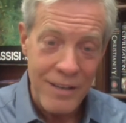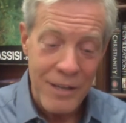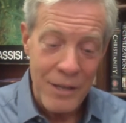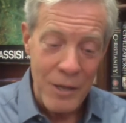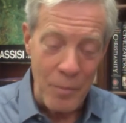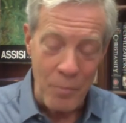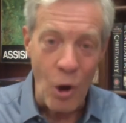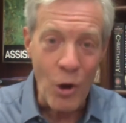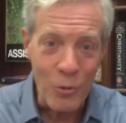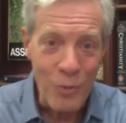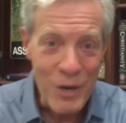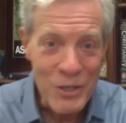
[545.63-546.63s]
Part of the
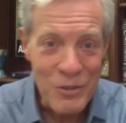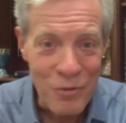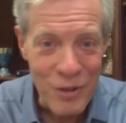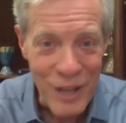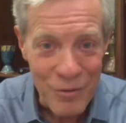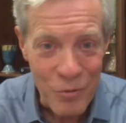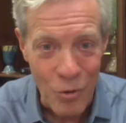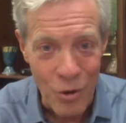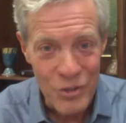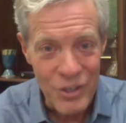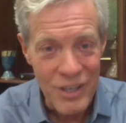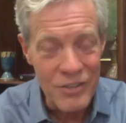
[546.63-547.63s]
reason for that, of course,
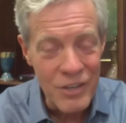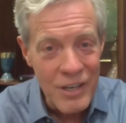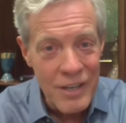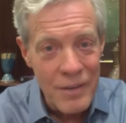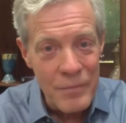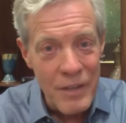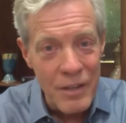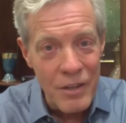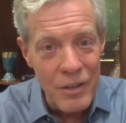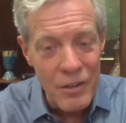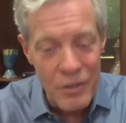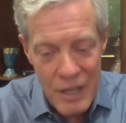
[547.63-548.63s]
is
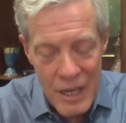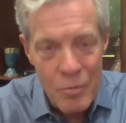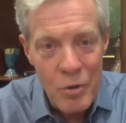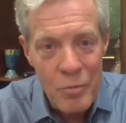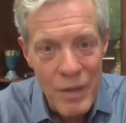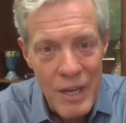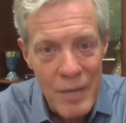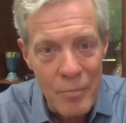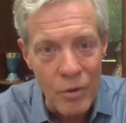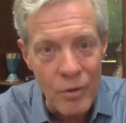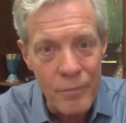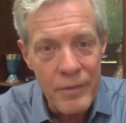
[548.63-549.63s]
the Hebrew people,
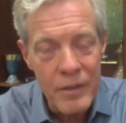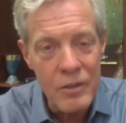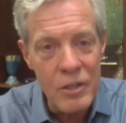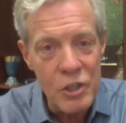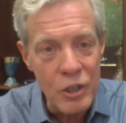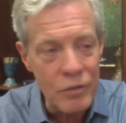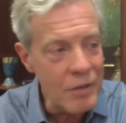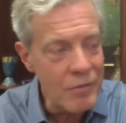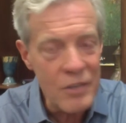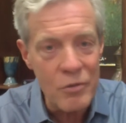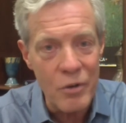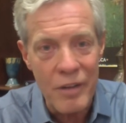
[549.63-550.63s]
the children of
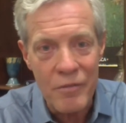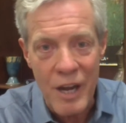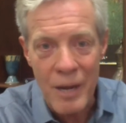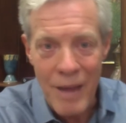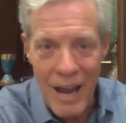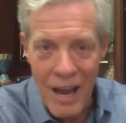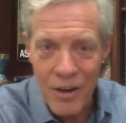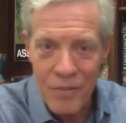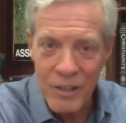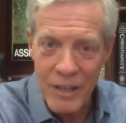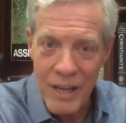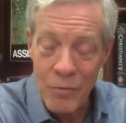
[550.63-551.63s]
Israel, have come out of a
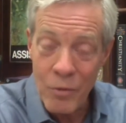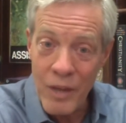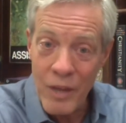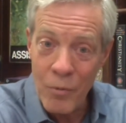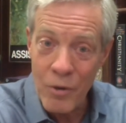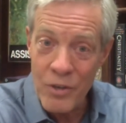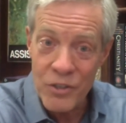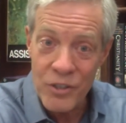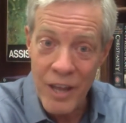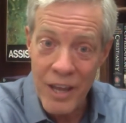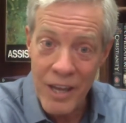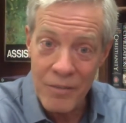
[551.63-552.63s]
land where they were
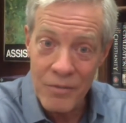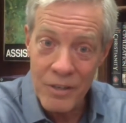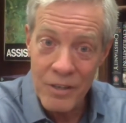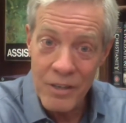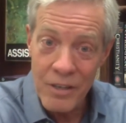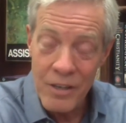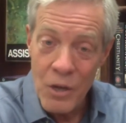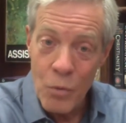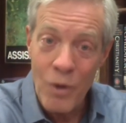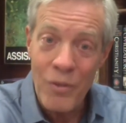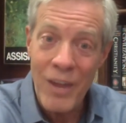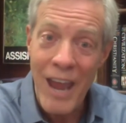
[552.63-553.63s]
enslaved, where they
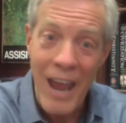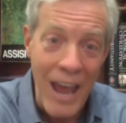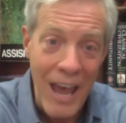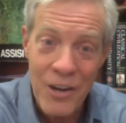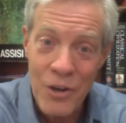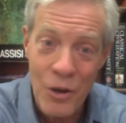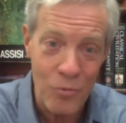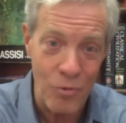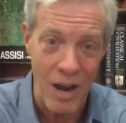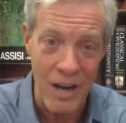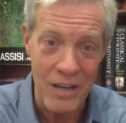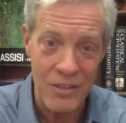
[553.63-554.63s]
had no
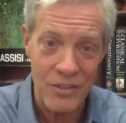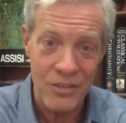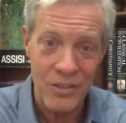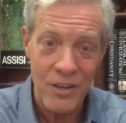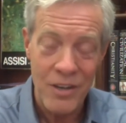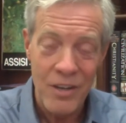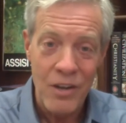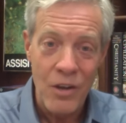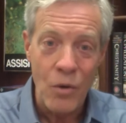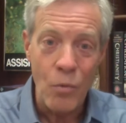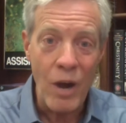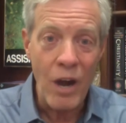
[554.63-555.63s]
rights,
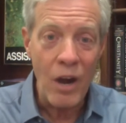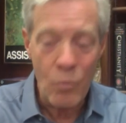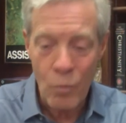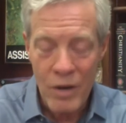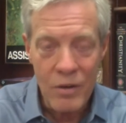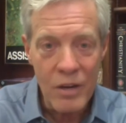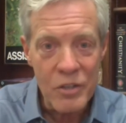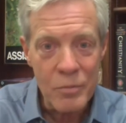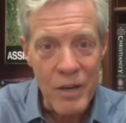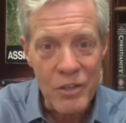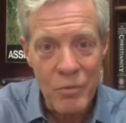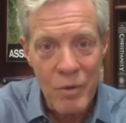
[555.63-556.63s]
where especially
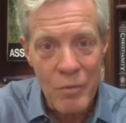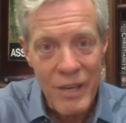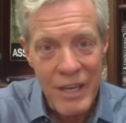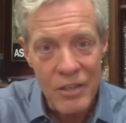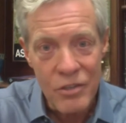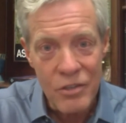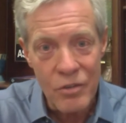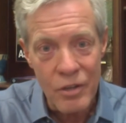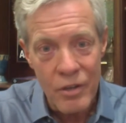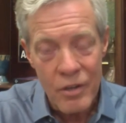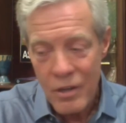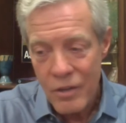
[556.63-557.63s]
when we get to
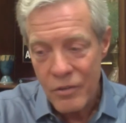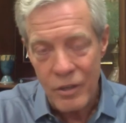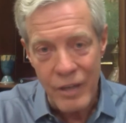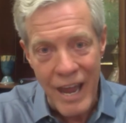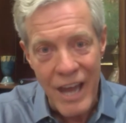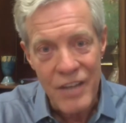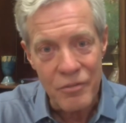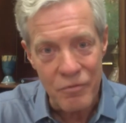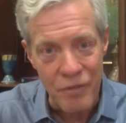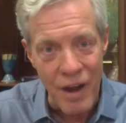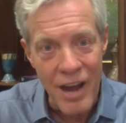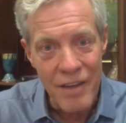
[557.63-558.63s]
the last
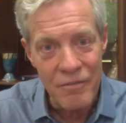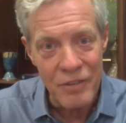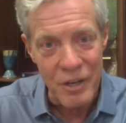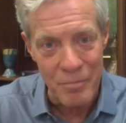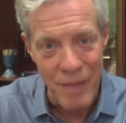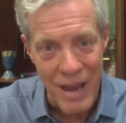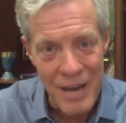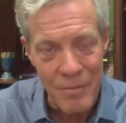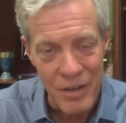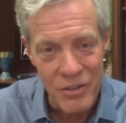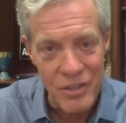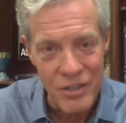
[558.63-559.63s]
5 commandments
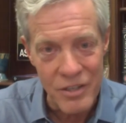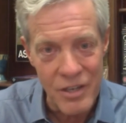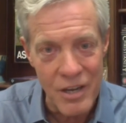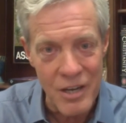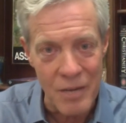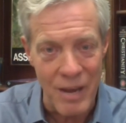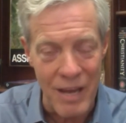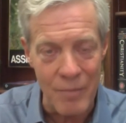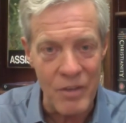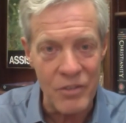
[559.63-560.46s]
in the 10 commandments,